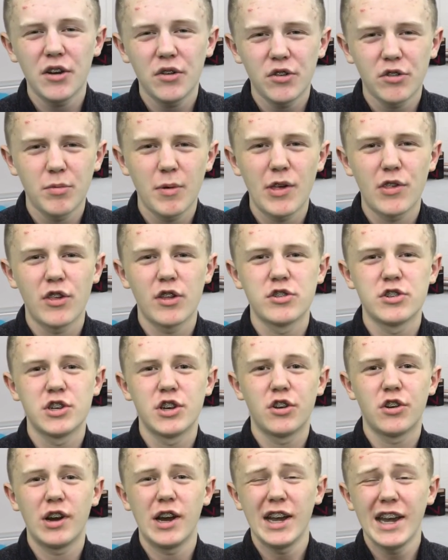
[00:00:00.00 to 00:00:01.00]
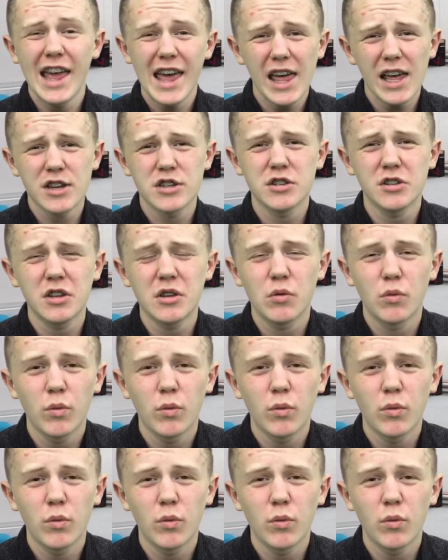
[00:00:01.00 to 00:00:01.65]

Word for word: aerospace engineer and actually